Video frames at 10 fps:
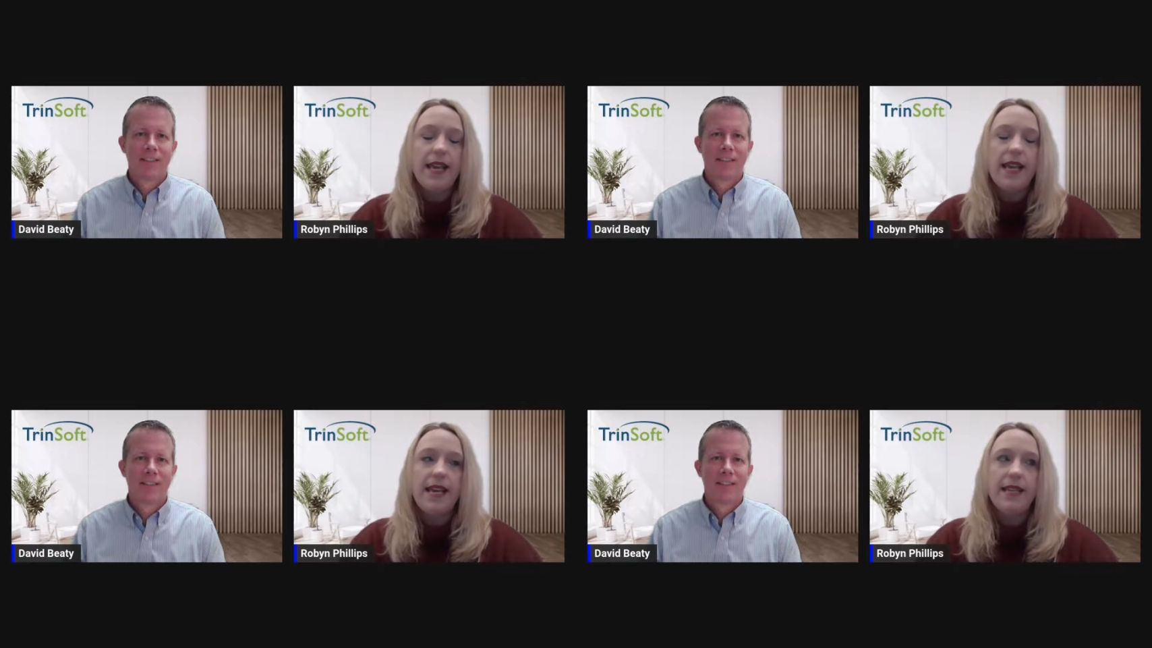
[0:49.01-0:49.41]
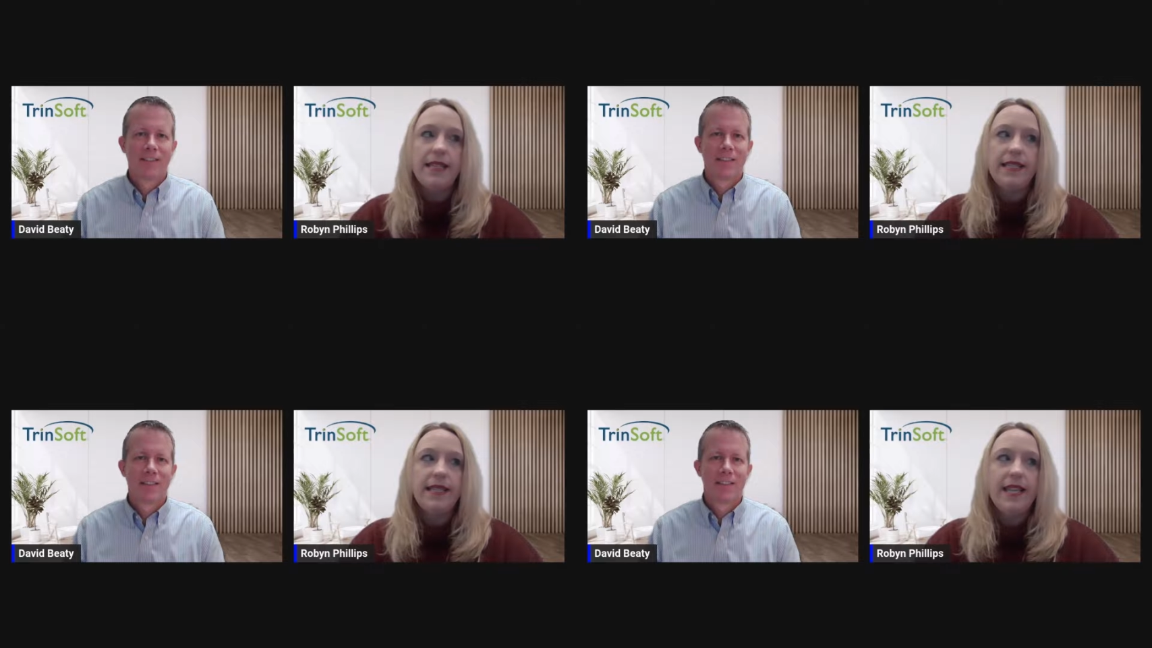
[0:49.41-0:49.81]

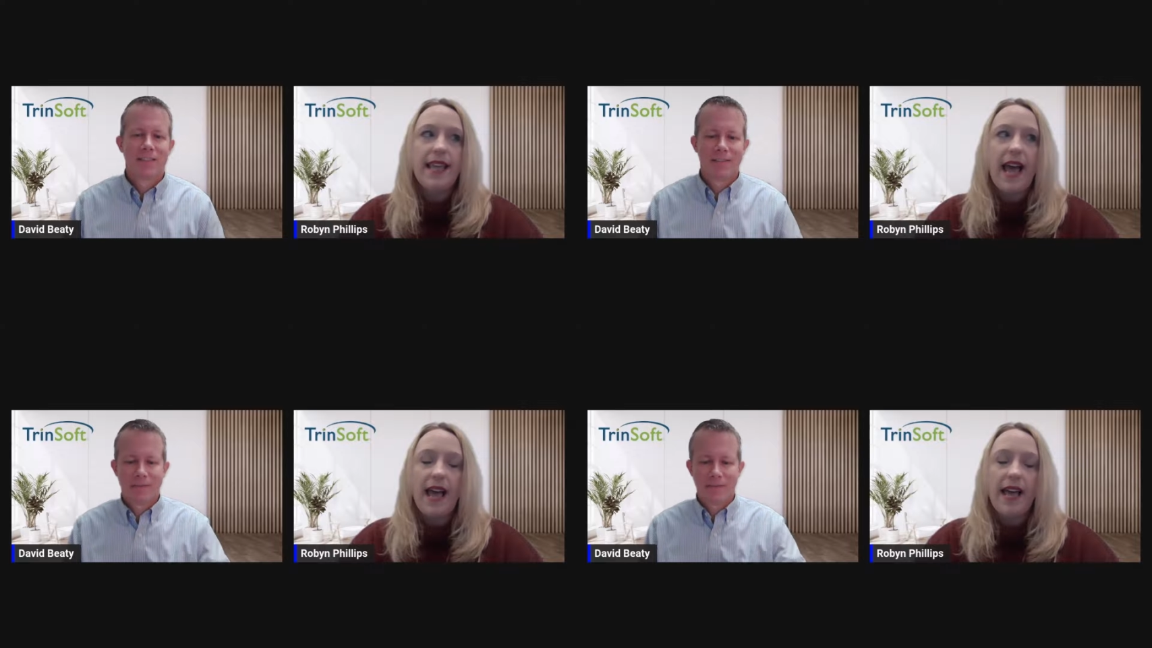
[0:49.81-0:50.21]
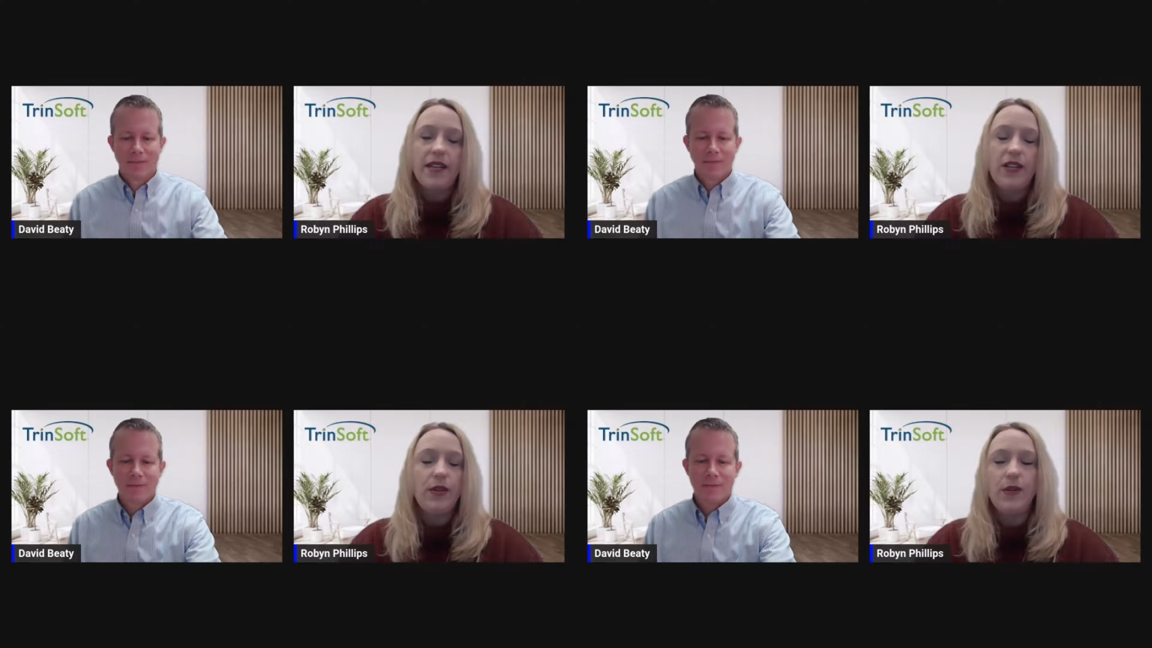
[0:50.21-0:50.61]
Speaker 1: is that
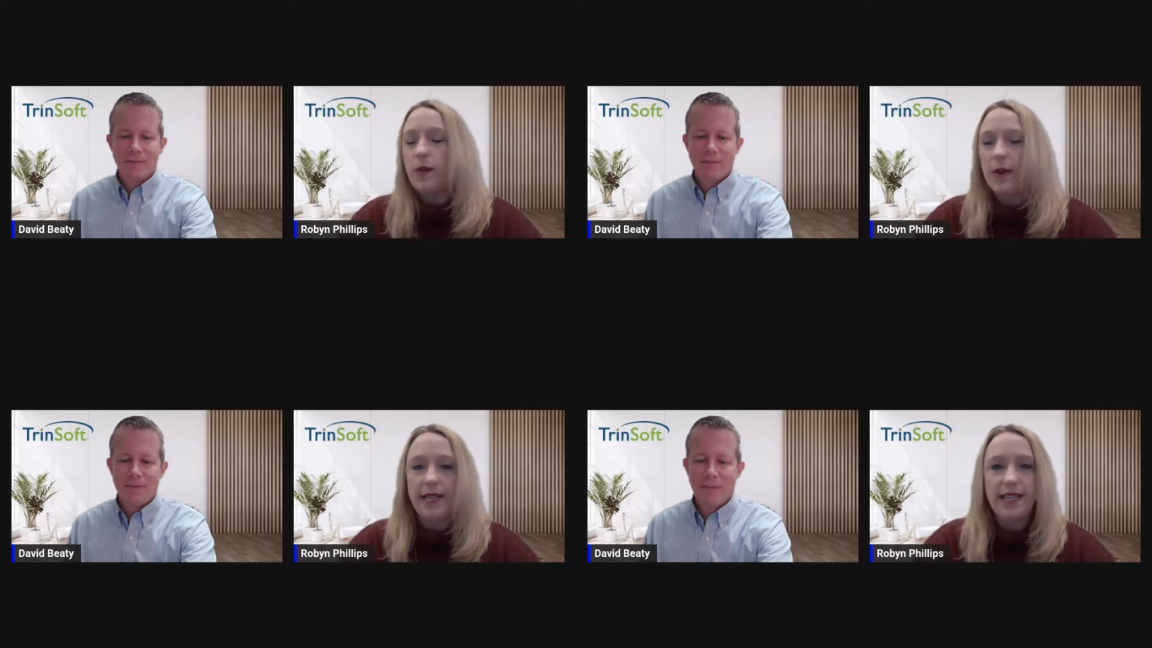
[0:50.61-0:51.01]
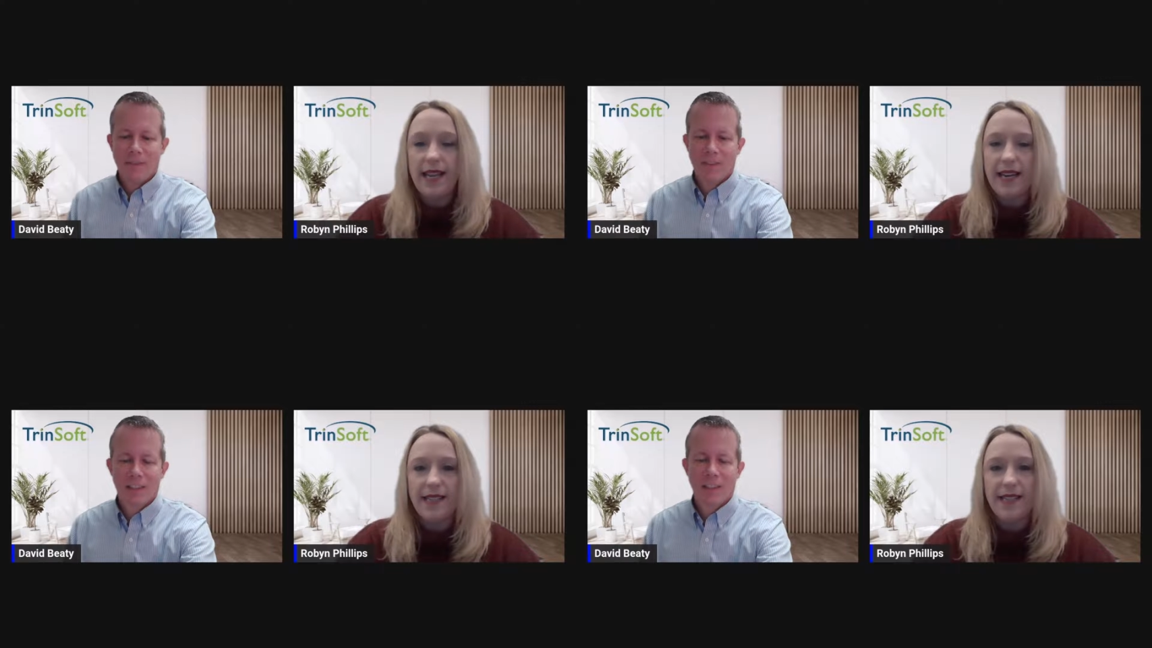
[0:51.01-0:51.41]
you know what
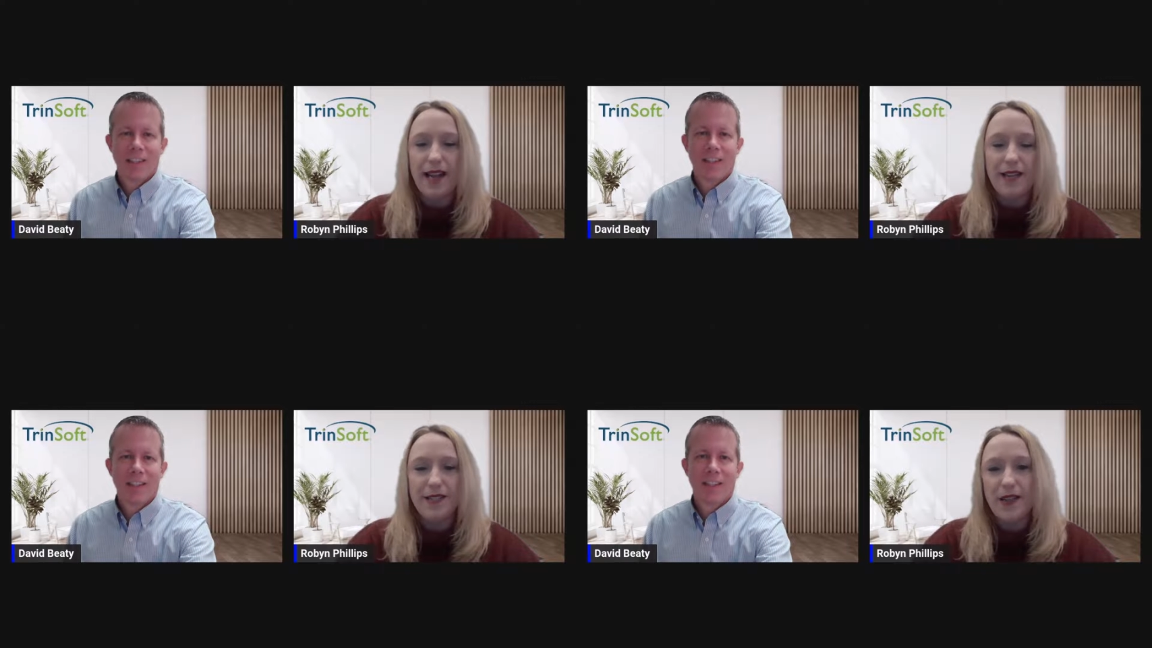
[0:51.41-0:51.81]
1099s